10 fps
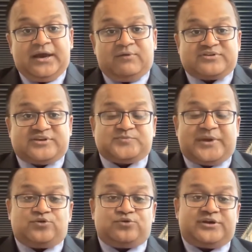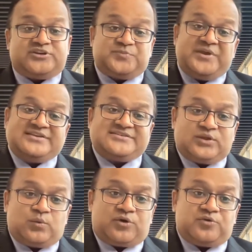with respect to the experience that
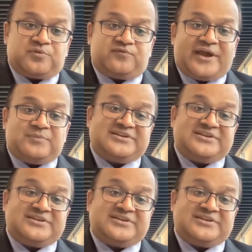they want to provide.